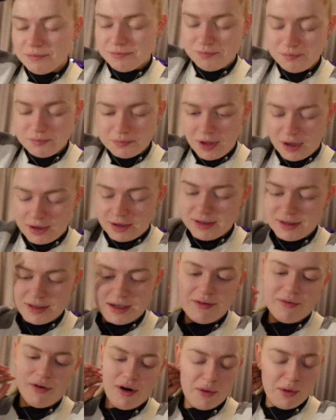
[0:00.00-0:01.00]
I didn't
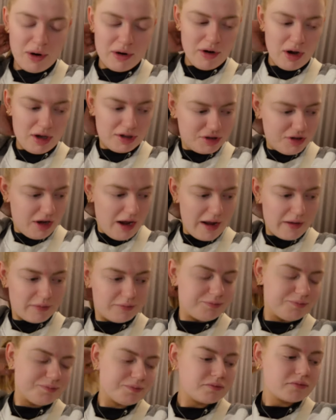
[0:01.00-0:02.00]
sleep very well last night.
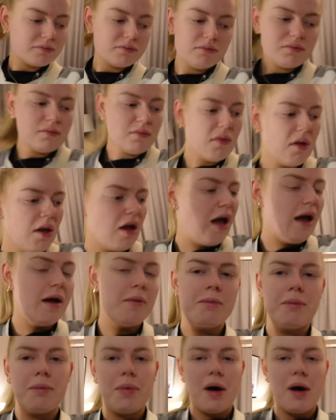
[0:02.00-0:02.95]
Um,